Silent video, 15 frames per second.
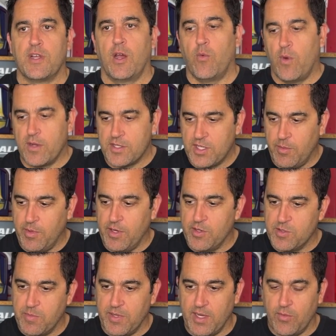I want somebody
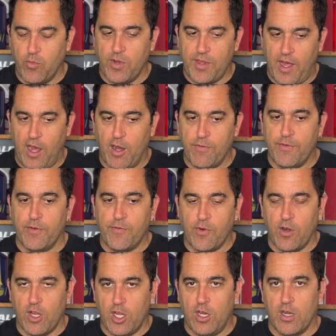who's been with Alfa for
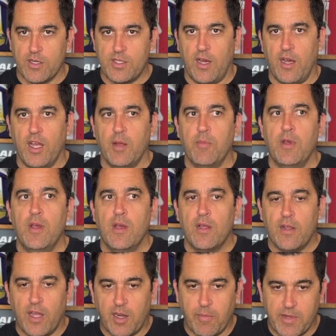a long time,
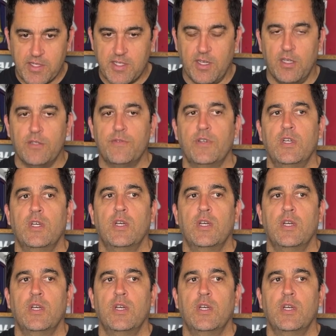like myself,